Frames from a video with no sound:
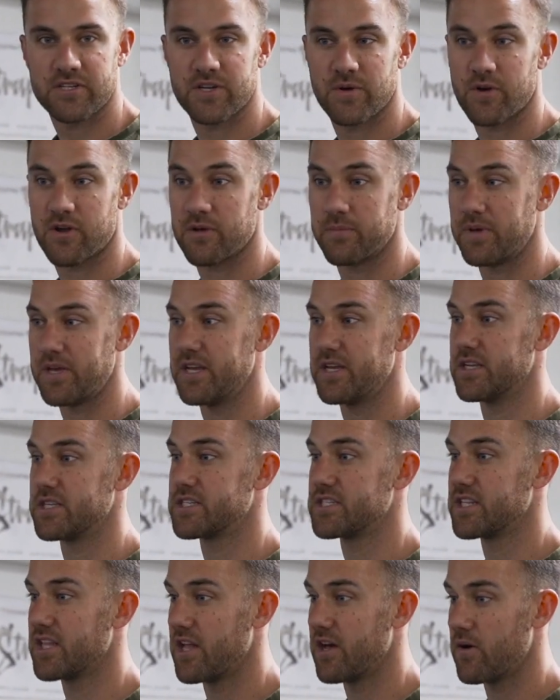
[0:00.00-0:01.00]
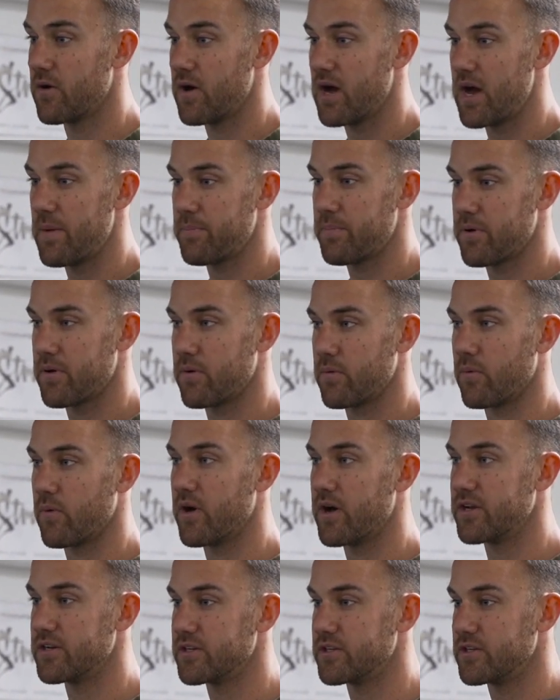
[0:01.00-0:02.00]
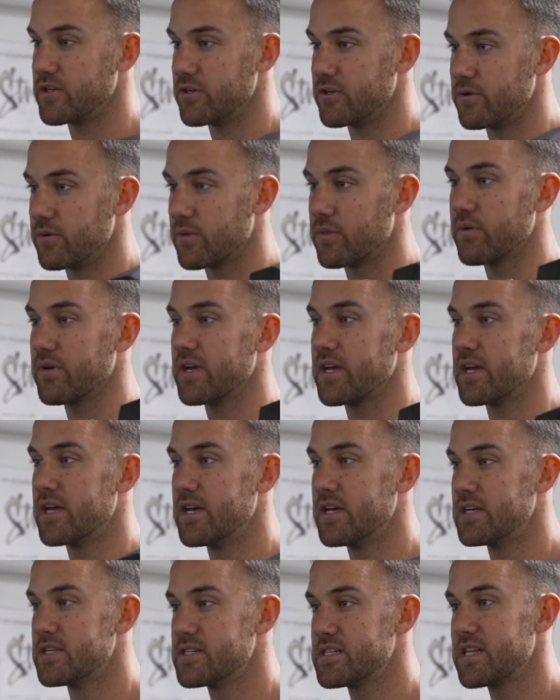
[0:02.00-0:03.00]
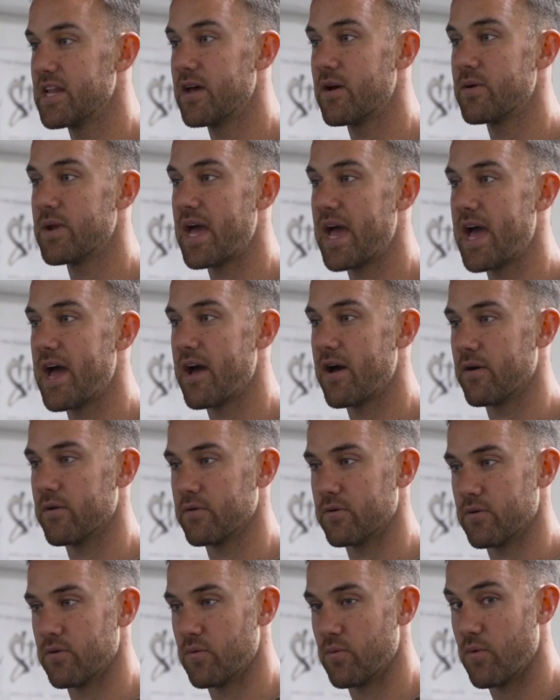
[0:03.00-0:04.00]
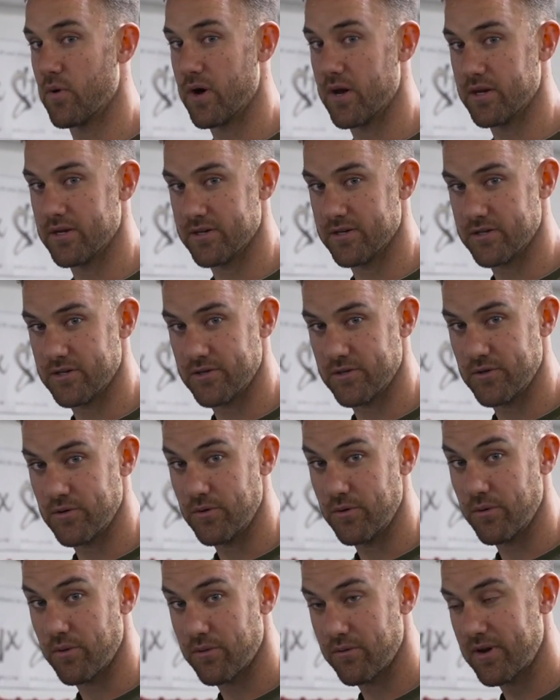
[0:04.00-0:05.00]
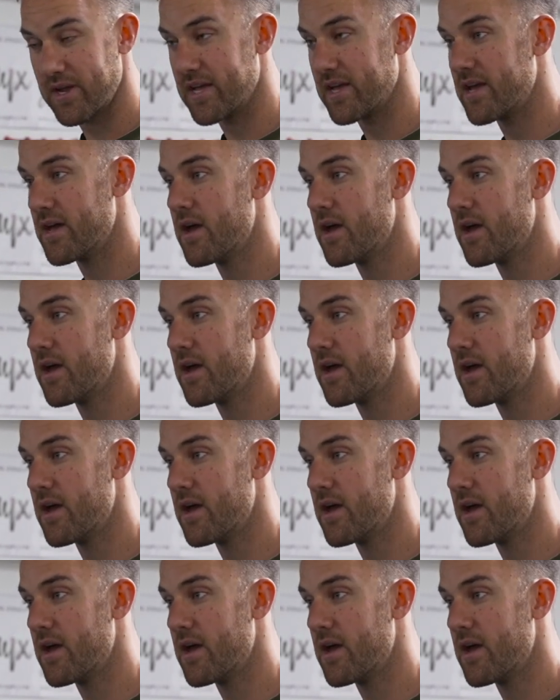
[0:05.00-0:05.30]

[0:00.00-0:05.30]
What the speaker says: So it could be slow up, 1, 2, 3, slow down, 1, 2, 3.